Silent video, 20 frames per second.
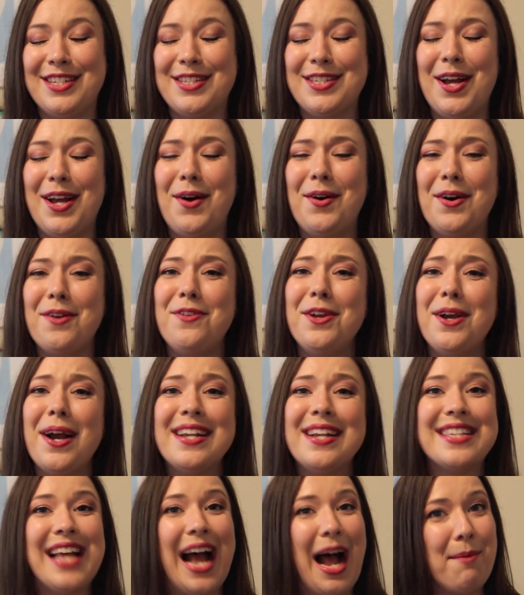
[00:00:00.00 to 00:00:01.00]
So if you
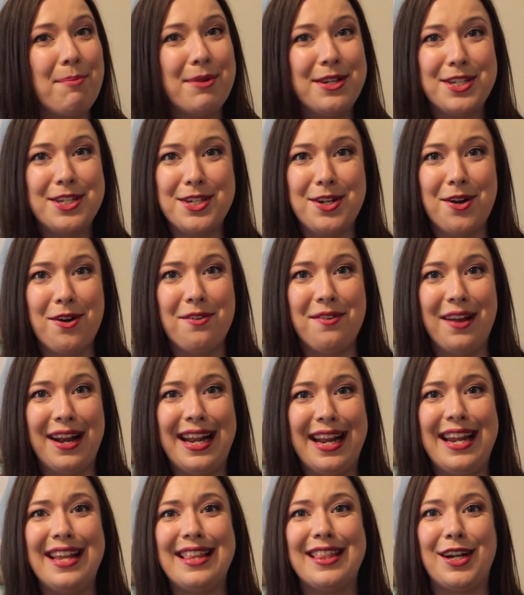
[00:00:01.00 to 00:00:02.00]
guys happen to know of
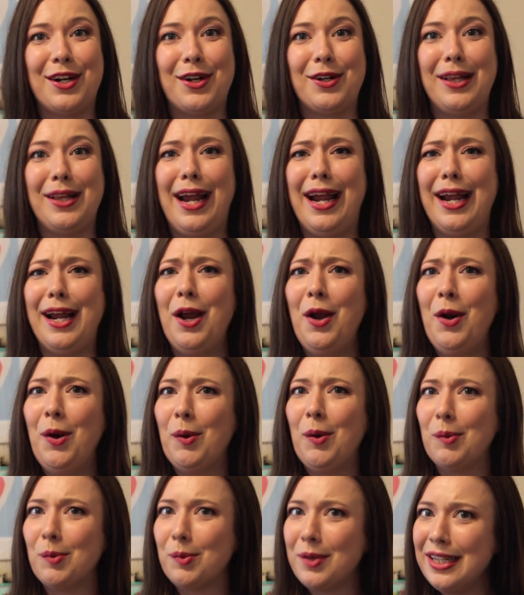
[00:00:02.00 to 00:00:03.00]
any that are like
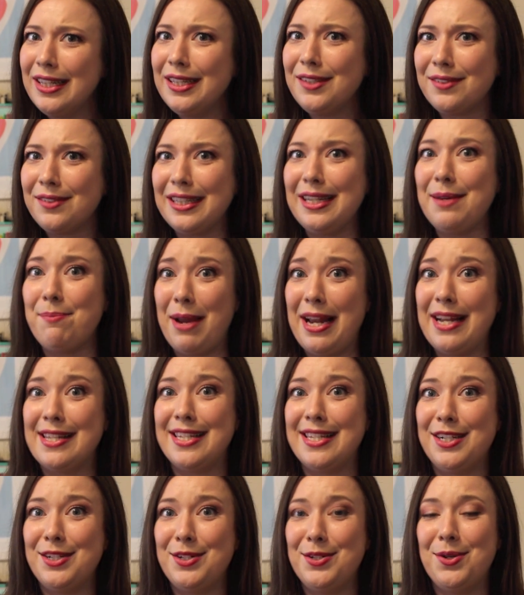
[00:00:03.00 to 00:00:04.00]
really
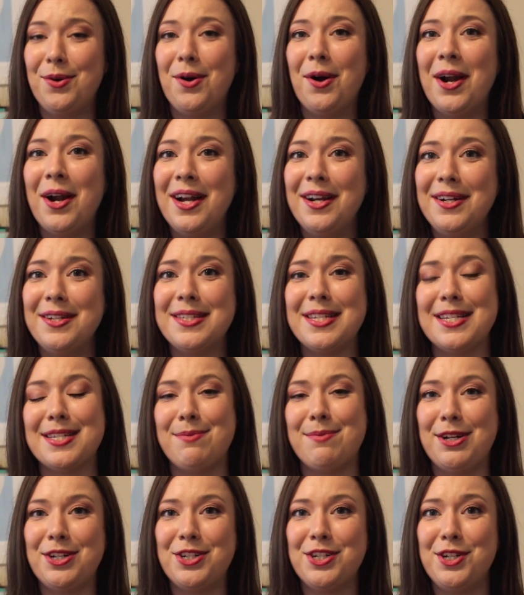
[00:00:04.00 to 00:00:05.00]
basic tutorials,
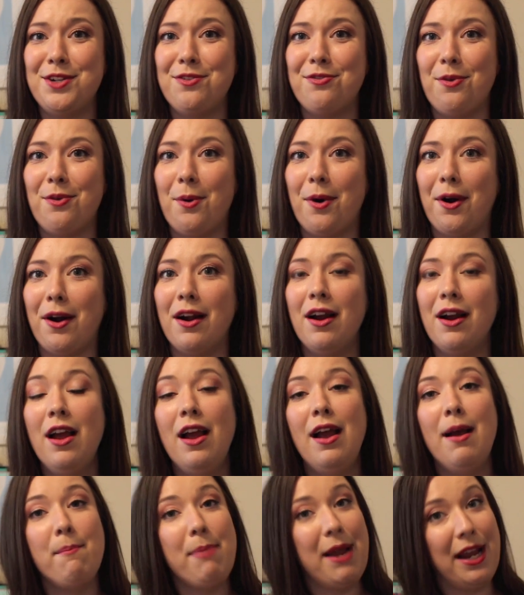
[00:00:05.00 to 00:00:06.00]
especially for
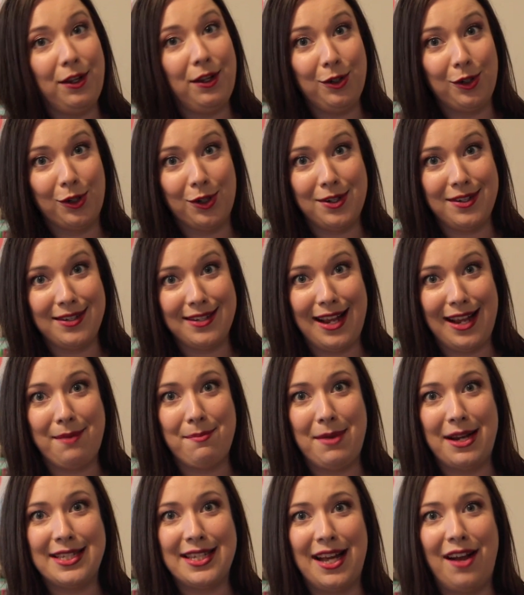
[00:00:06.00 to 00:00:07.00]
paler girls like
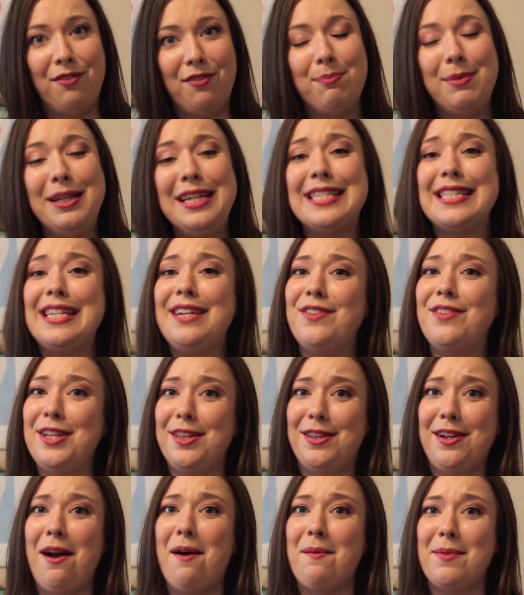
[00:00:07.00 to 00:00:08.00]
myself, please leave it in
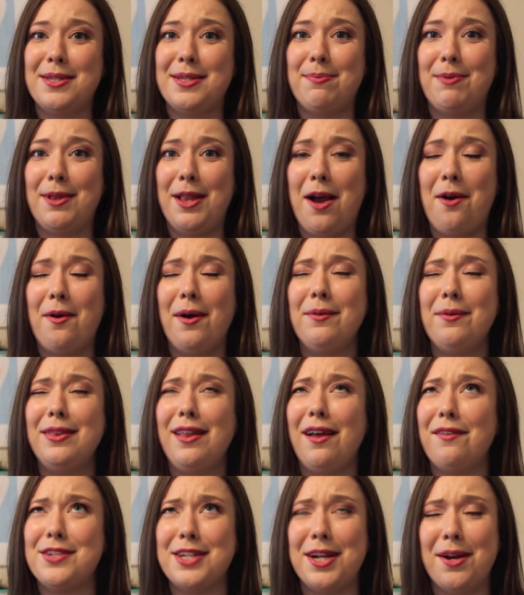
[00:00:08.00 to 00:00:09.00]
the comments below. I would
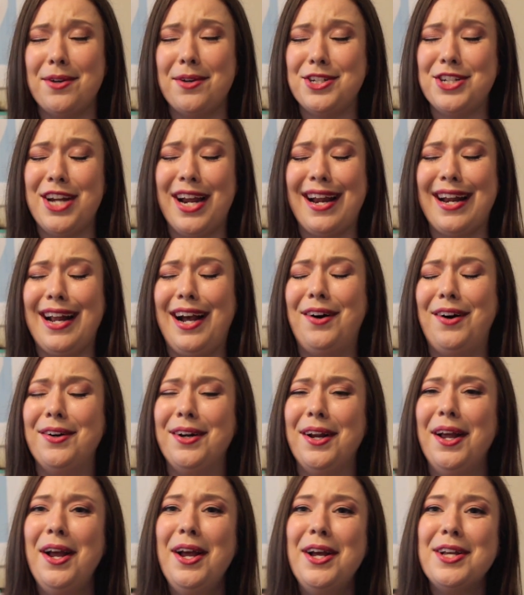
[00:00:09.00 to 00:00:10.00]
love to go and check it
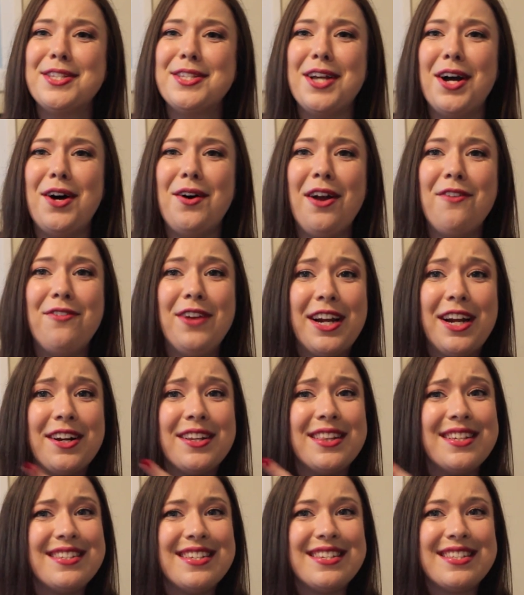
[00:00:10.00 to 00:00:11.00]
out. So I
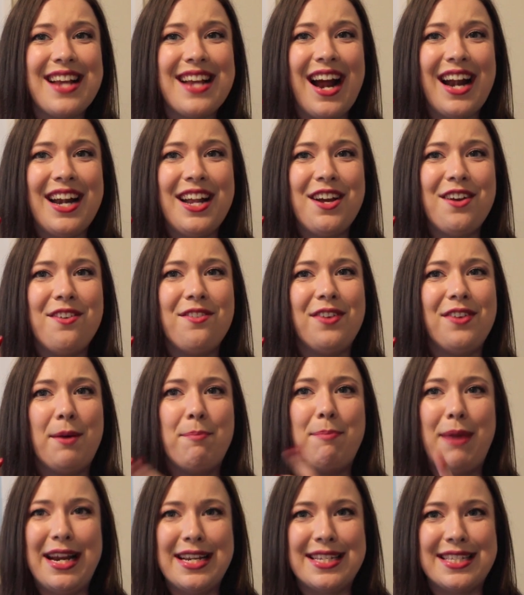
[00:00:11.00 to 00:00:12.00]
figured this is kind of a
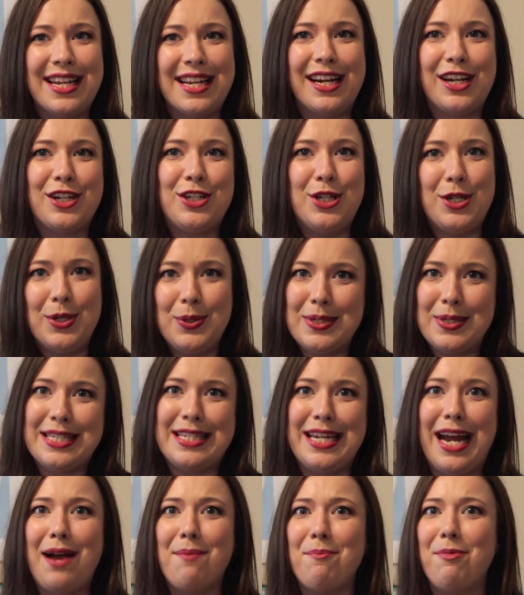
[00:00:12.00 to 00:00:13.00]
basic
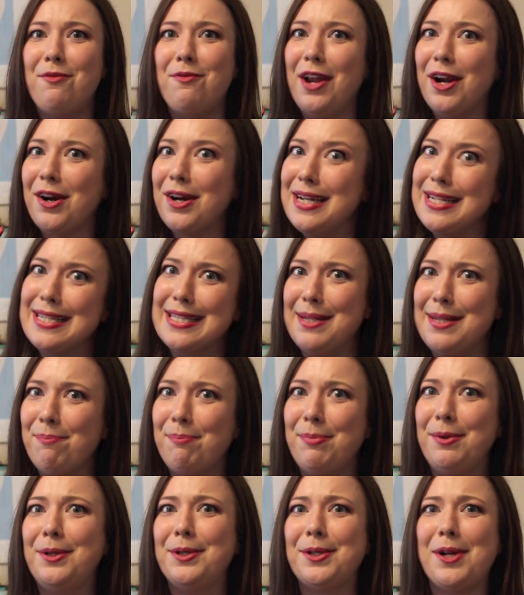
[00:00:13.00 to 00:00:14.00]
two-step, very
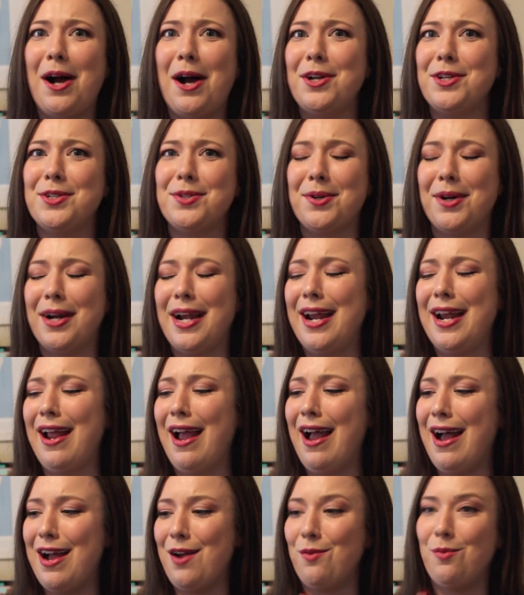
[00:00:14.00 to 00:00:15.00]
simple
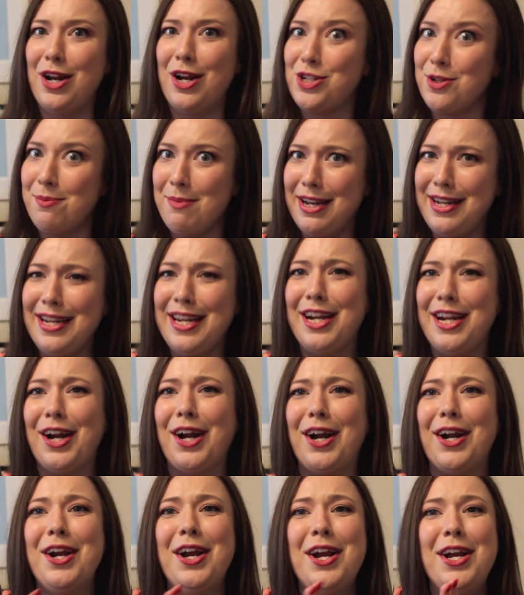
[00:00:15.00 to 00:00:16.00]
contouring regimen
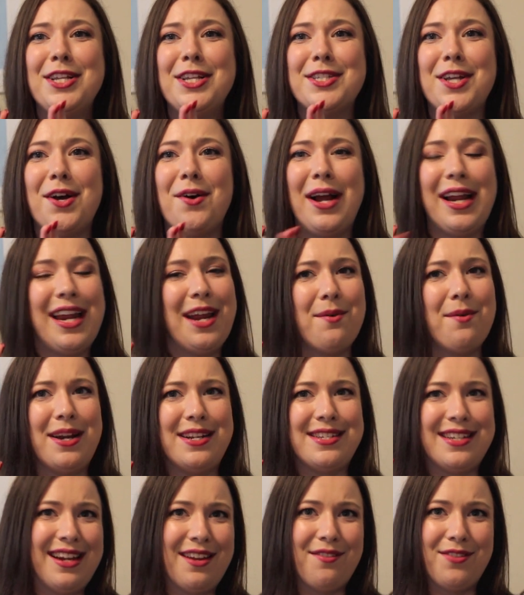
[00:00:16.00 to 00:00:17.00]
here. So I can't
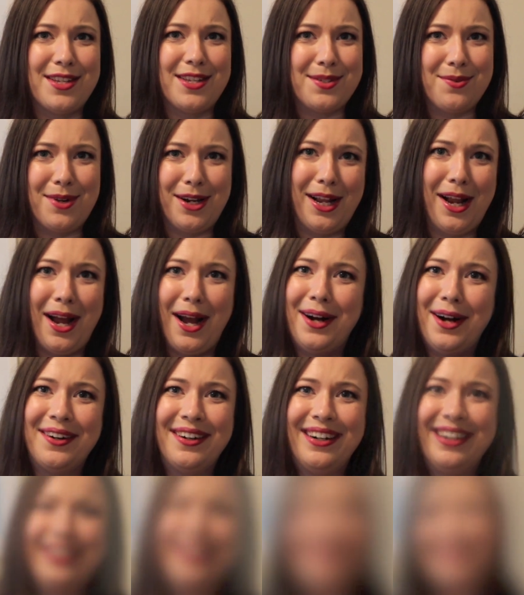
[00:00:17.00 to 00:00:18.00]
wait to give this one a go.